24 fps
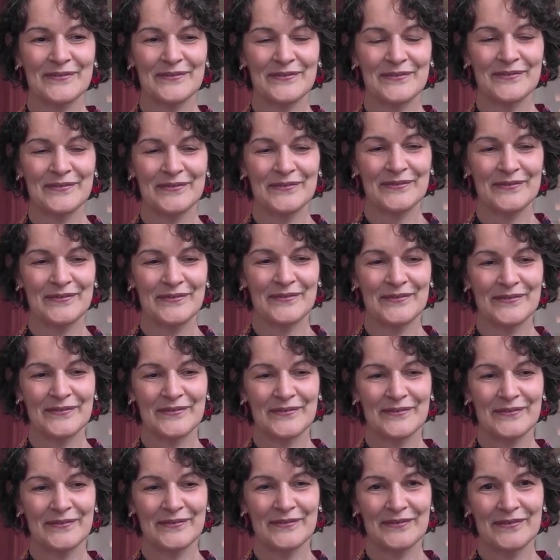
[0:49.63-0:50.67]

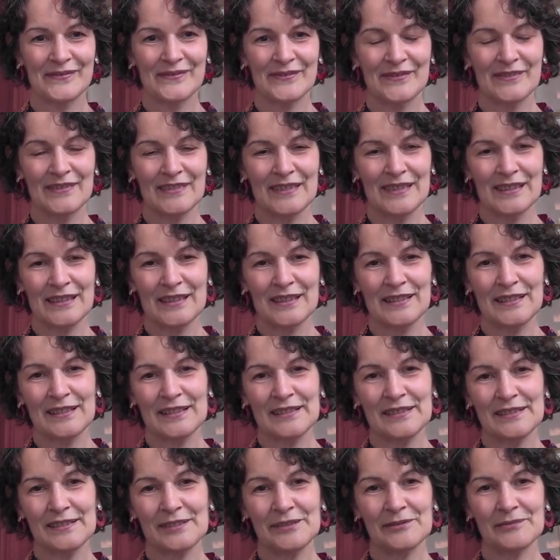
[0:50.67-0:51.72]

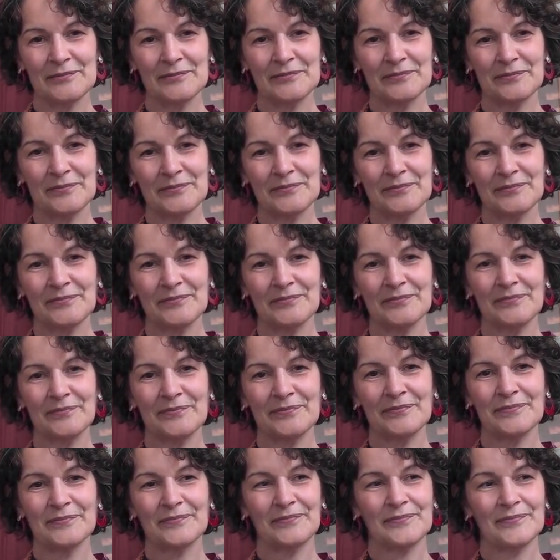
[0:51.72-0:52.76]

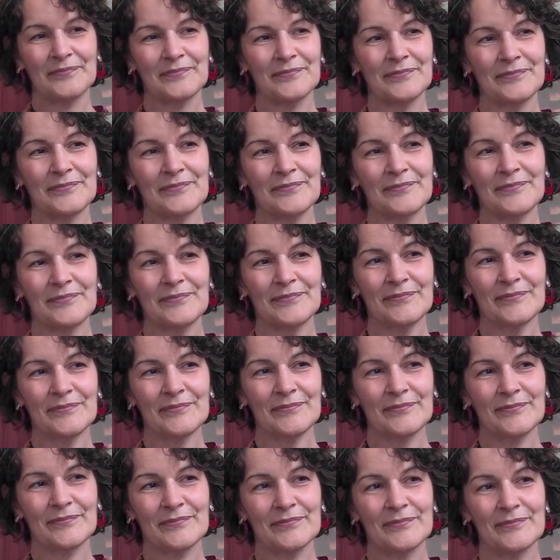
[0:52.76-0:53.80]

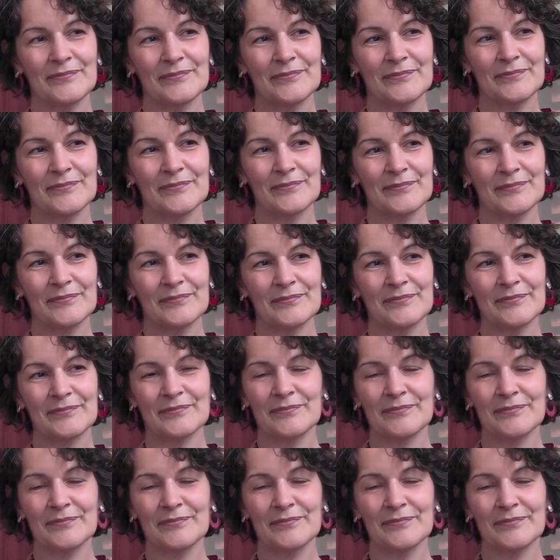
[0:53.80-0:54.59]
No words are spoken by the person on screen.